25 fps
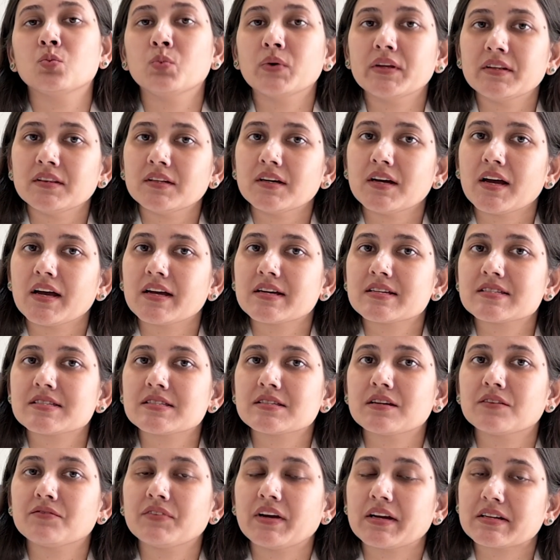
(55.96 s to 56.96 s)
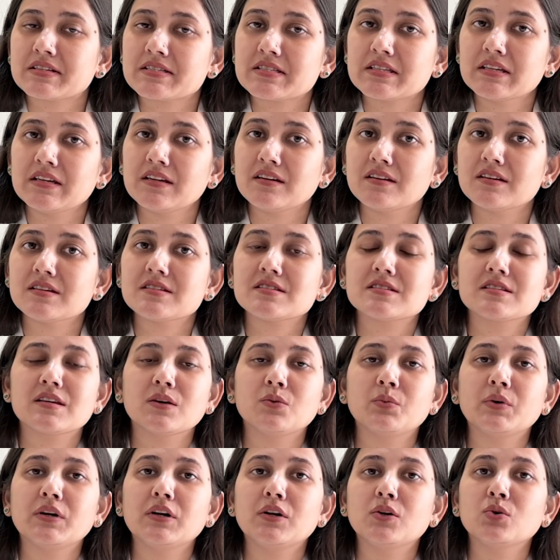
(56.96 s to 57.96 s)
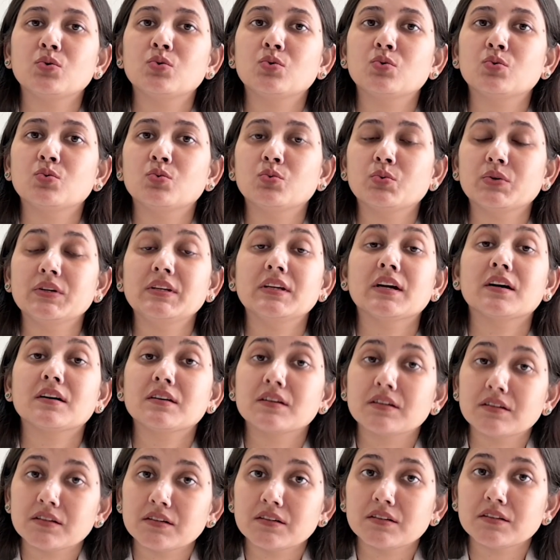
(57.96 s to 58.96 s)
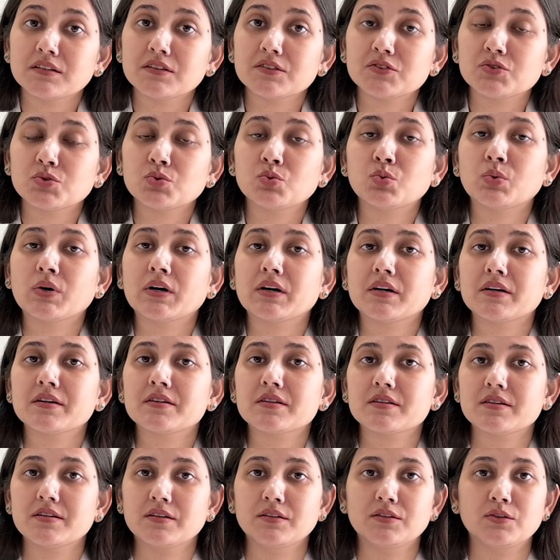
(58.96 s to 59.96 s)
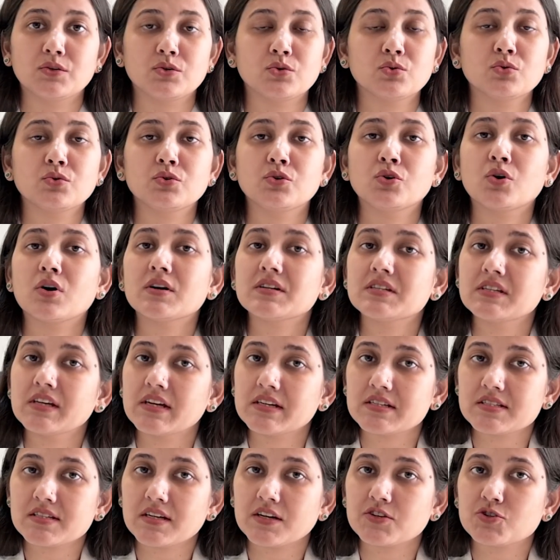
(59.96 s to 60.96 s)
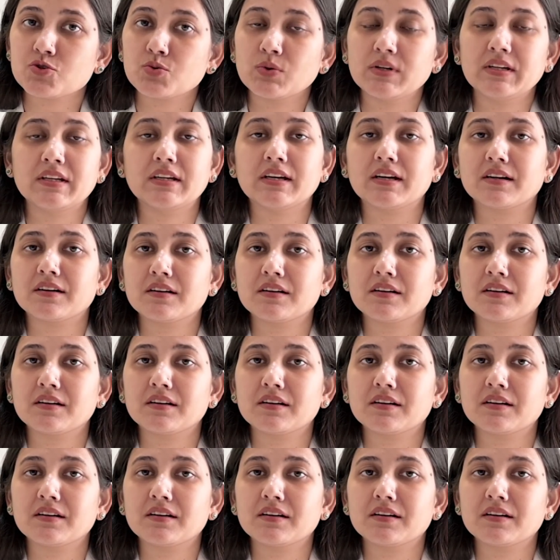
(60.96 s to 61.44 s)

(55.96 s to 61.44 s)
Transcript: when the vaccine is given to young girls who are you know not yet sexually